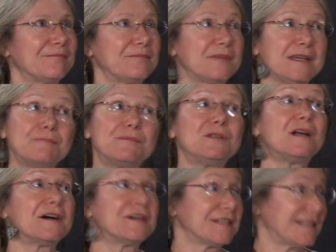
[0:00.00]
People
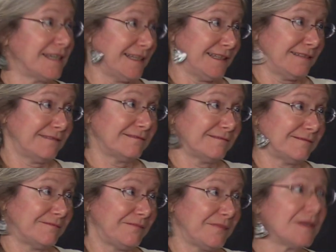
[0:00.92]
are done.
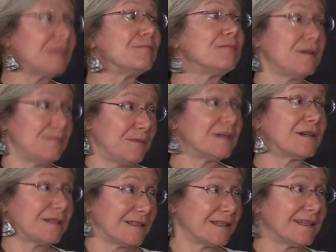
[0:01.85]
People
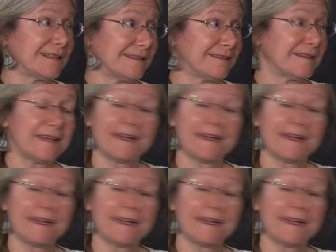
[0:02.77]
are done.